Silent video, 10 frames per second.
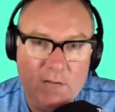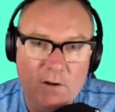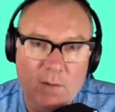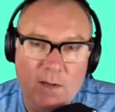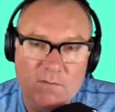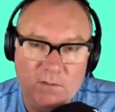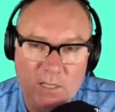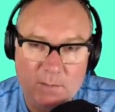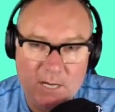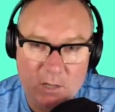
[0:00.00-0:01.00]
you very much for
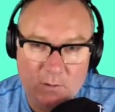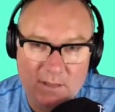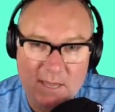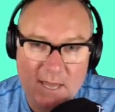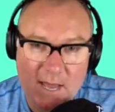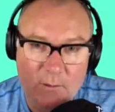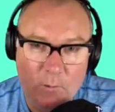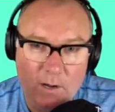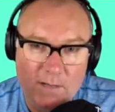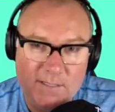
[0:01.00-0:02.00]
letting me know you were there.
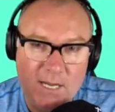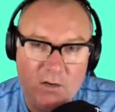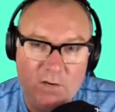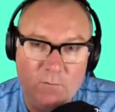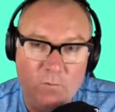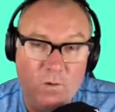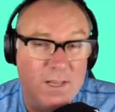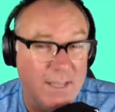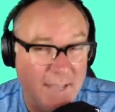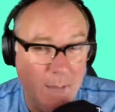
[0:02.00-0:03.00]
Otherwise, that could have
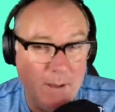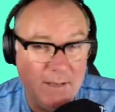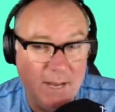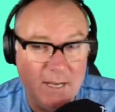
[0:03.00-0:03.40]
really come undone. A